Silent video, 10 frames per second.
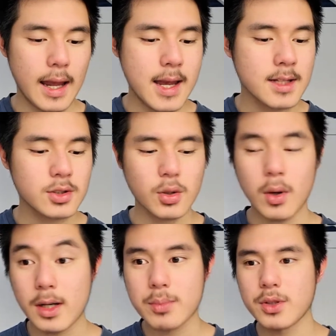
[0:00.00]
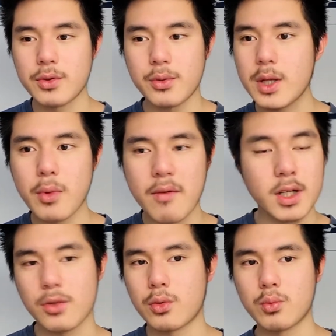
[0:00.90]
And so on episode 3, we have
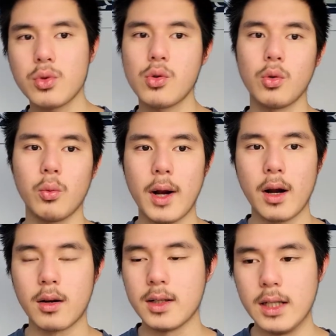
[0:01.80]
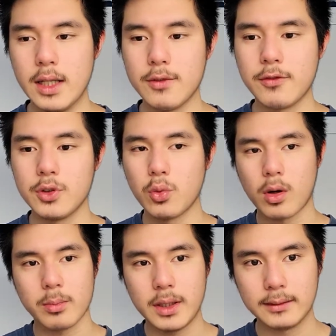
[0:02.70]
another rule where if you
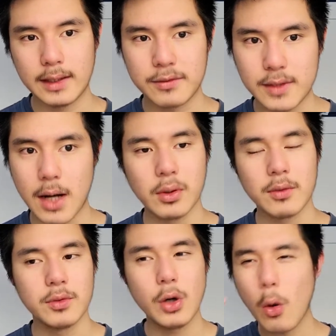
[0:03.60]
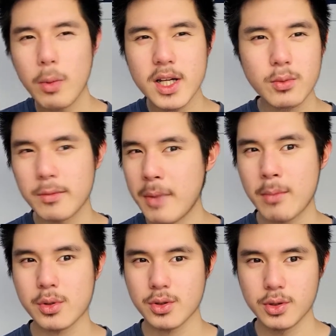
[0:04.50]
are being left out, if nobody
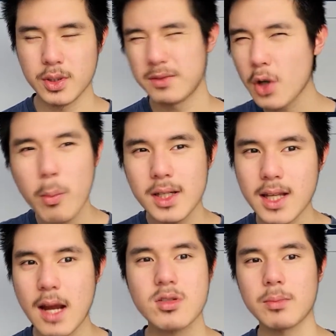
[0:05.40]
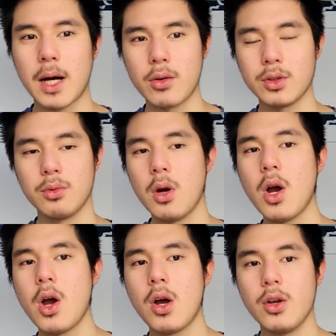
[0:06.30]
remembers you, if nobody cares about you,
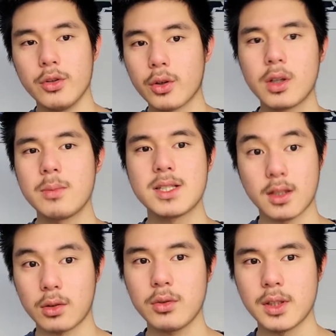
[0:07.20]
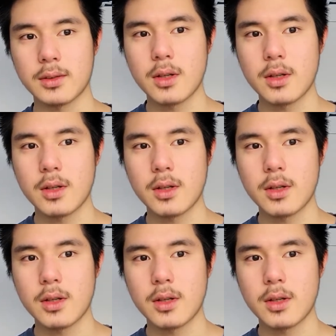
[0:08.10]
you're going to be secluded.